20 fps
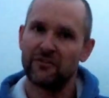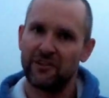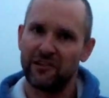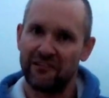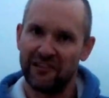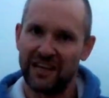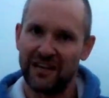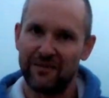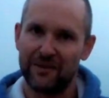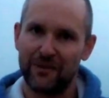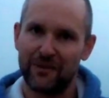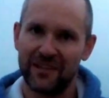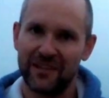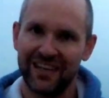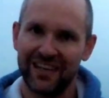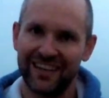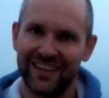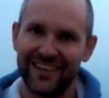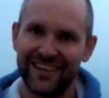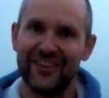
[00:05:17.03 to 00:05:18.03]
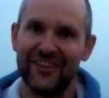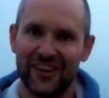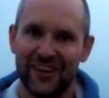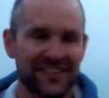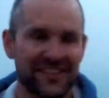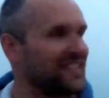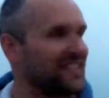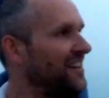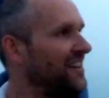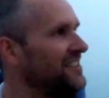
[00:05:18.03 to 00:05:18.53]
very happy with that.
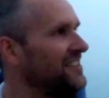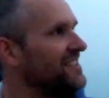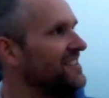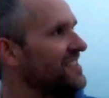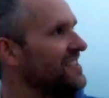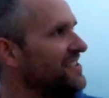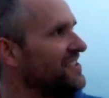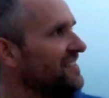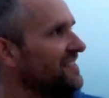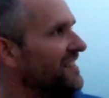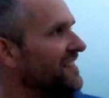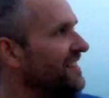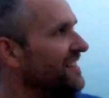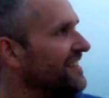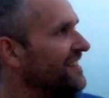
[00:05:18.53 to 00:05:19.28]
Nice start to the session.